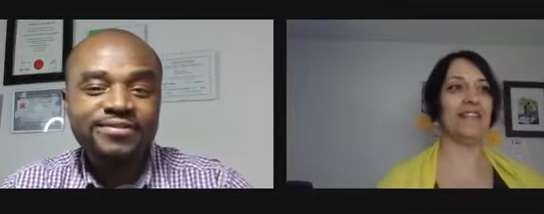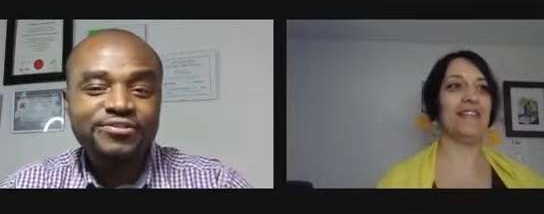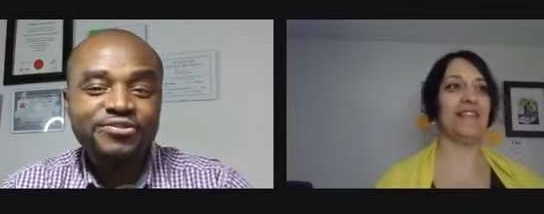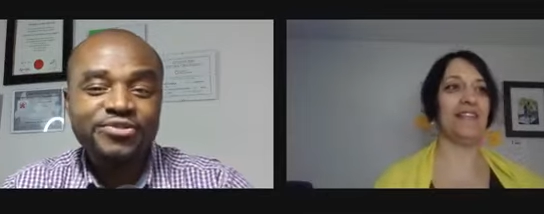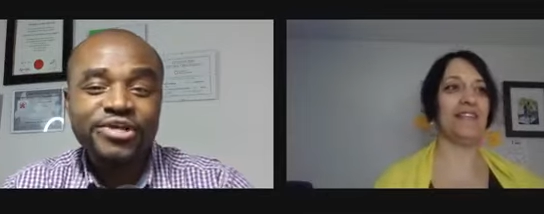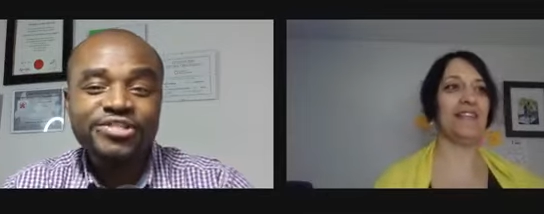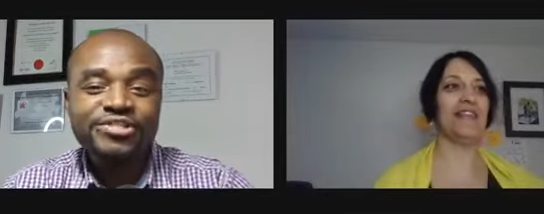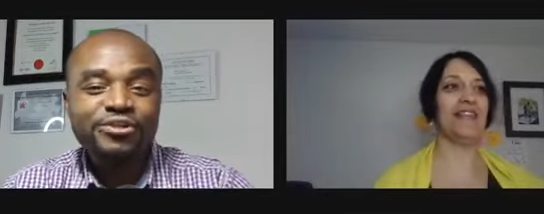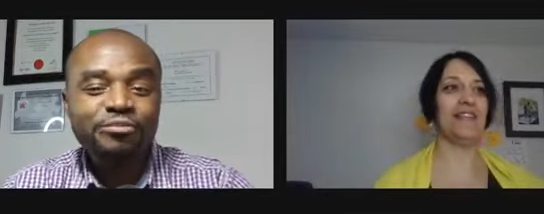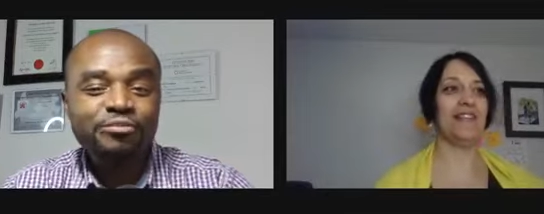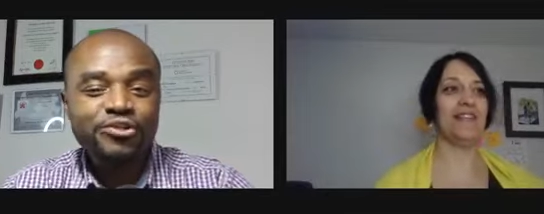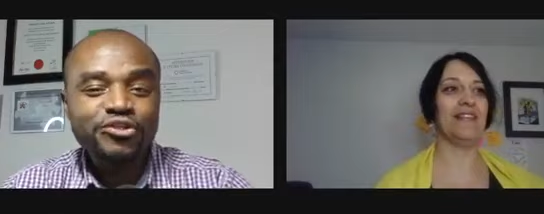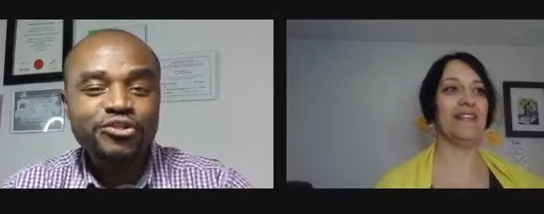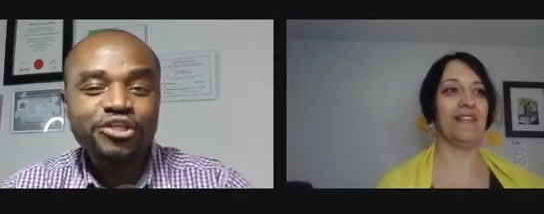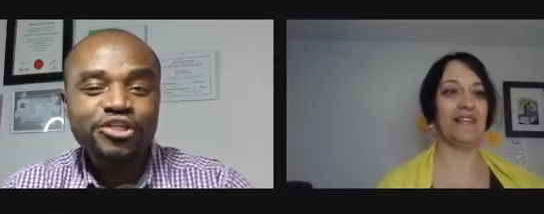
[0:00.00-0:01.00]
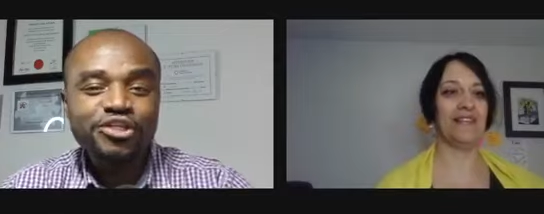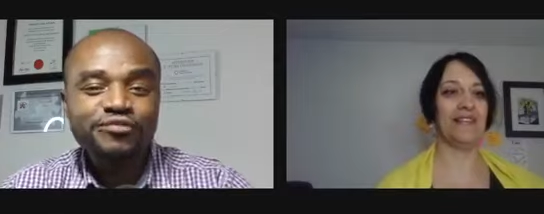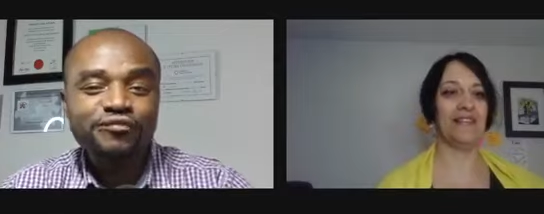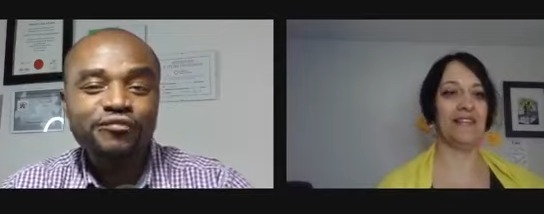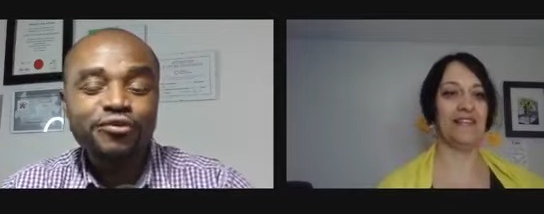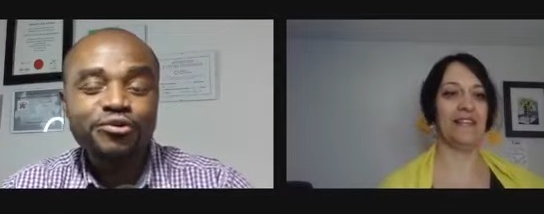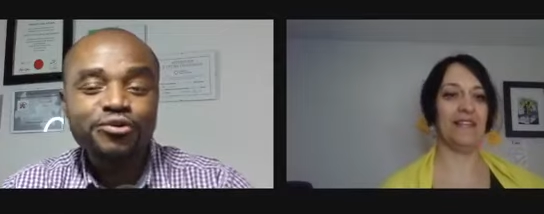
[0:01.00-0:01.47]
Speaker 1: today is an opportunity
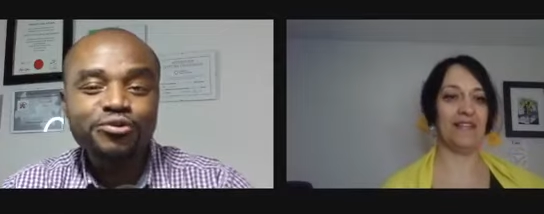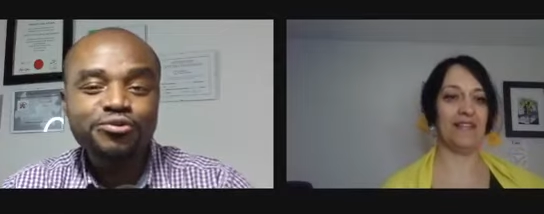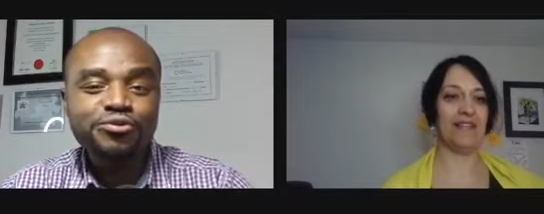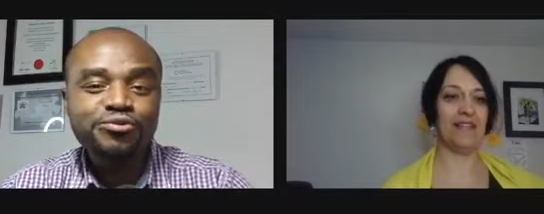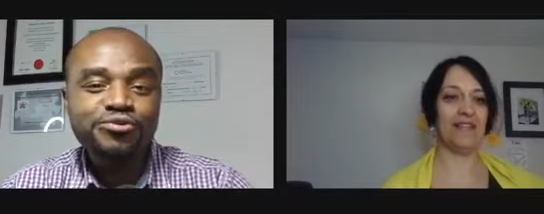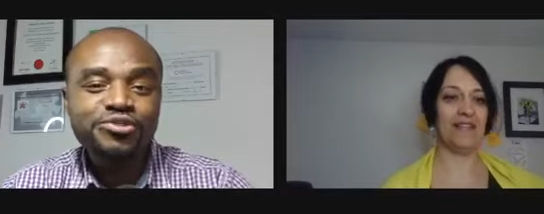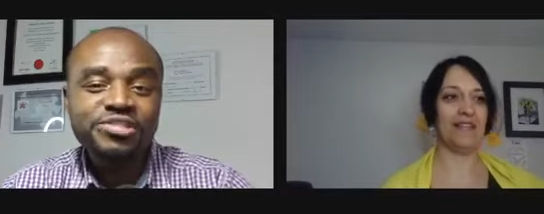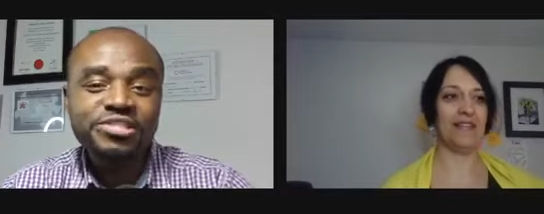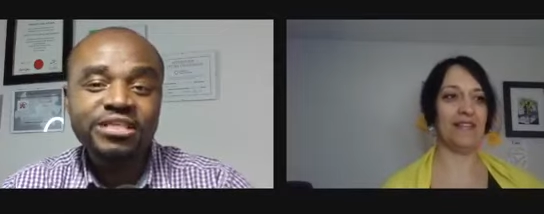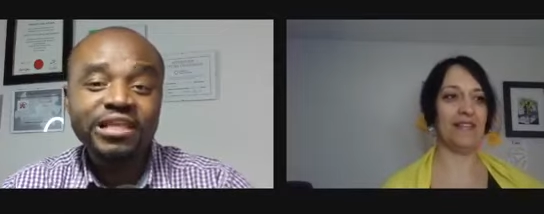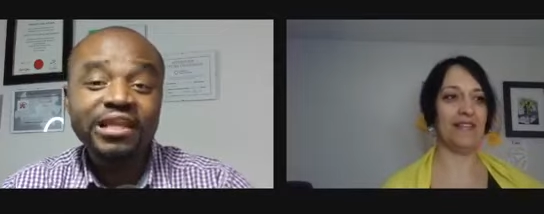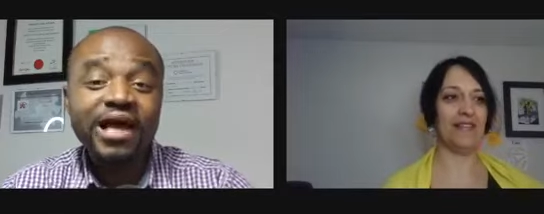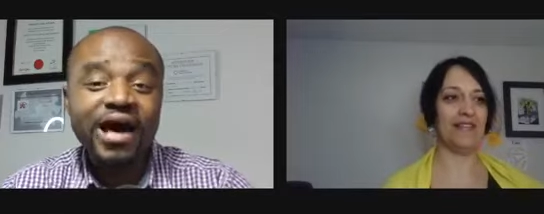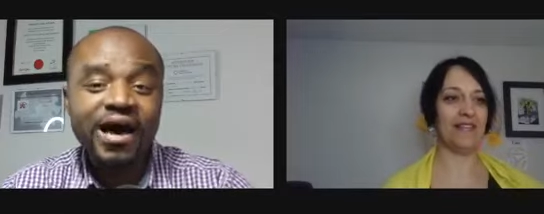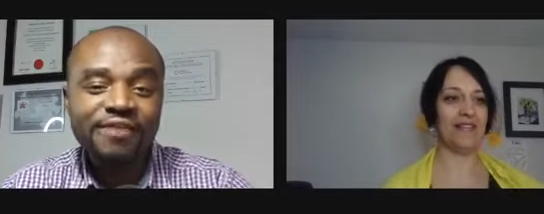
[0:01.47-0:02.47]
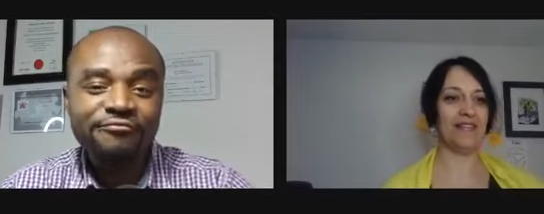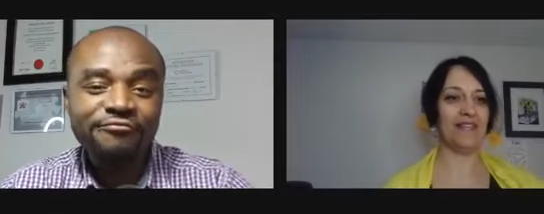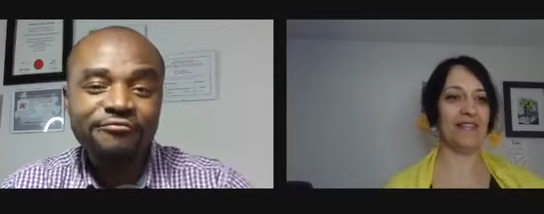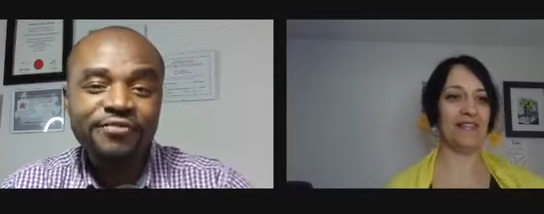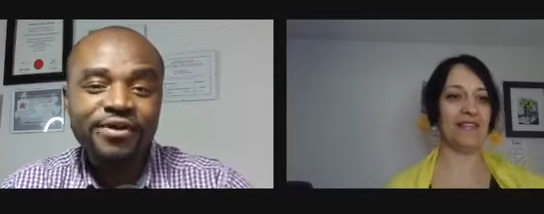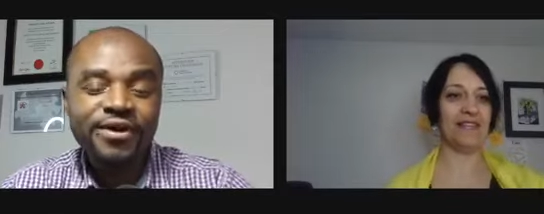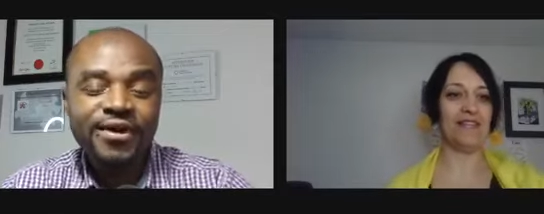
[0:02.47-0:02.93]
for you to see live